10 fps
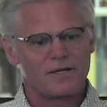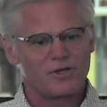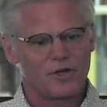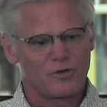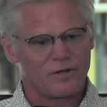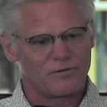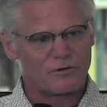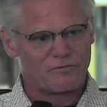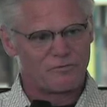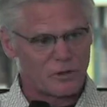you know, the
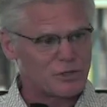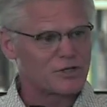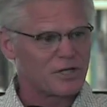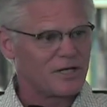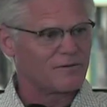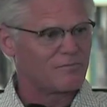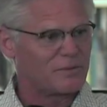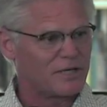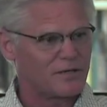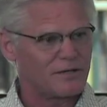diversity of
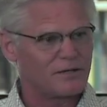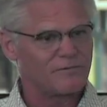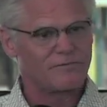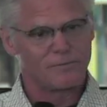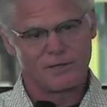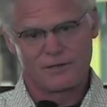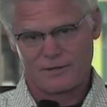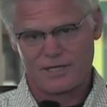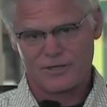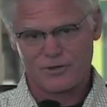beer from the
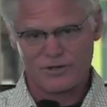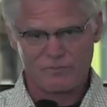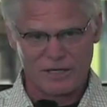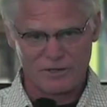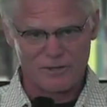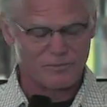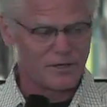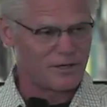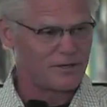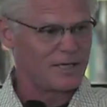little country of Belgium.
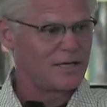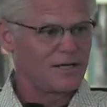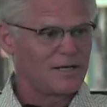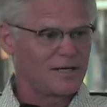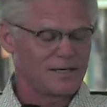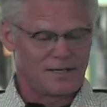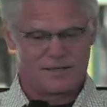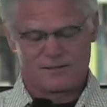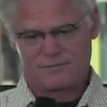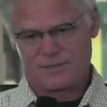You know,
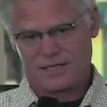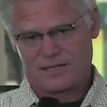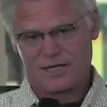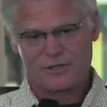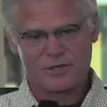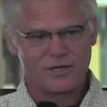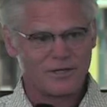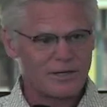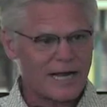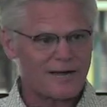uh, a
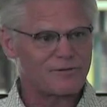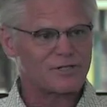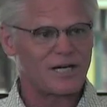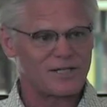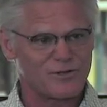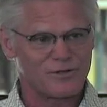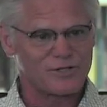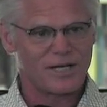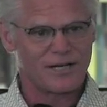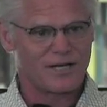country half the size of the
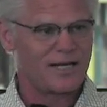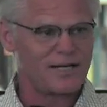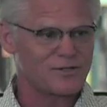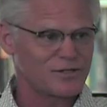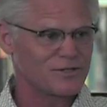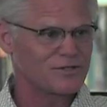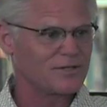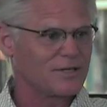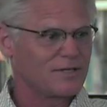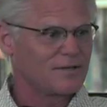state of Kansas
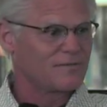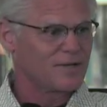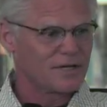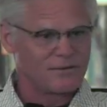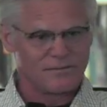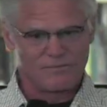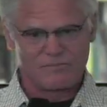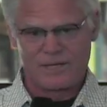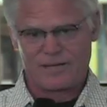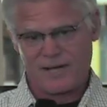that
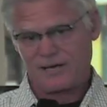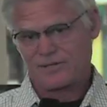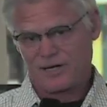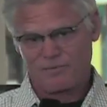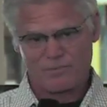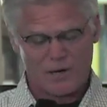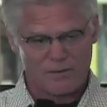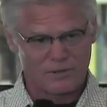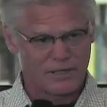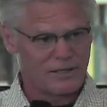at that time
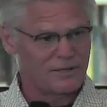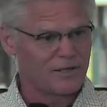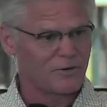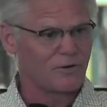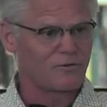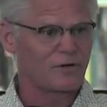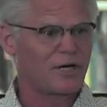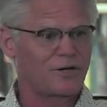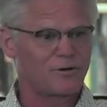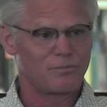probably there were over
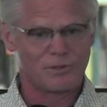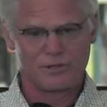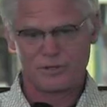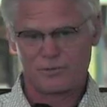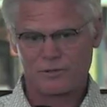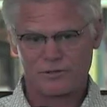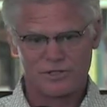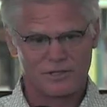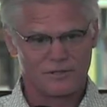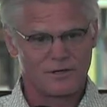100 breweries
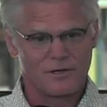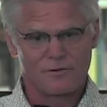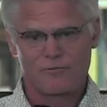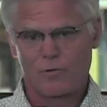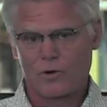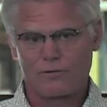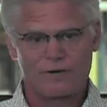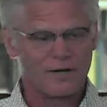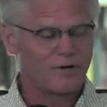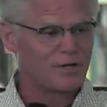producing four or
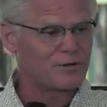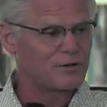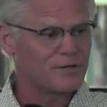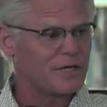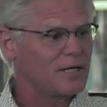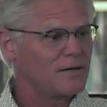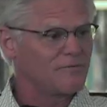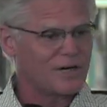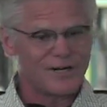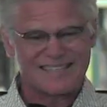500
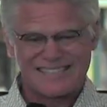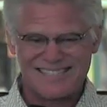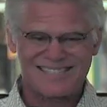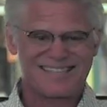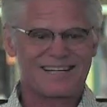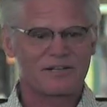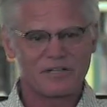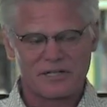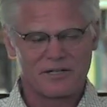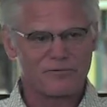very
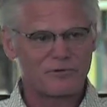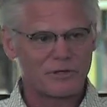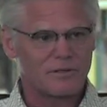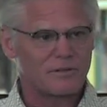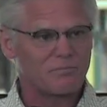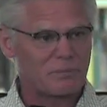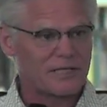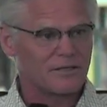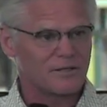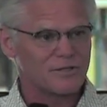distinctly different
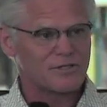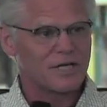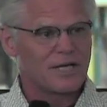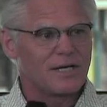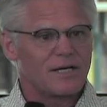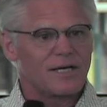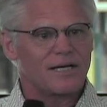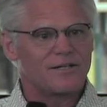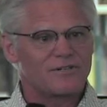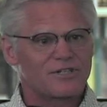beers.
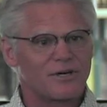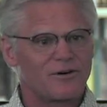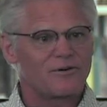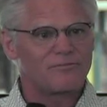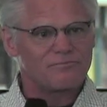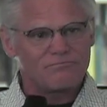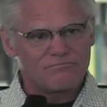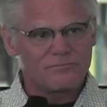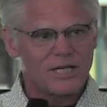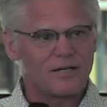And so,
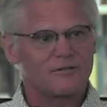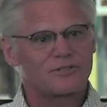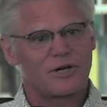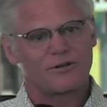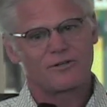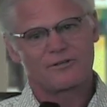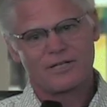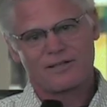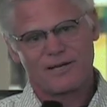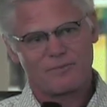you know, it's hard to
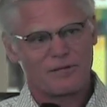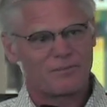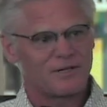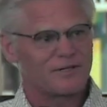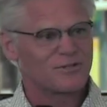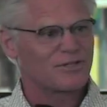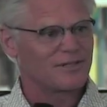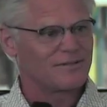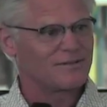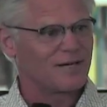drink that many beers
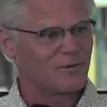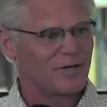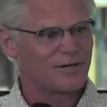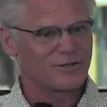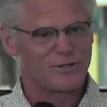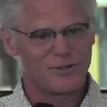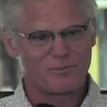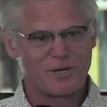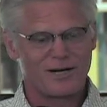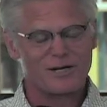in a week or two
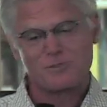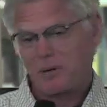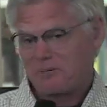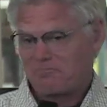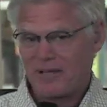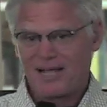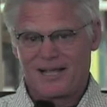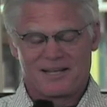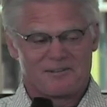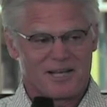in Paris, but
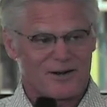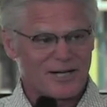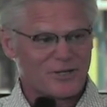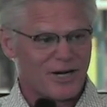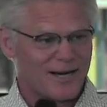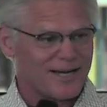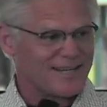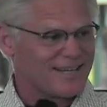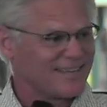you know, I tried. You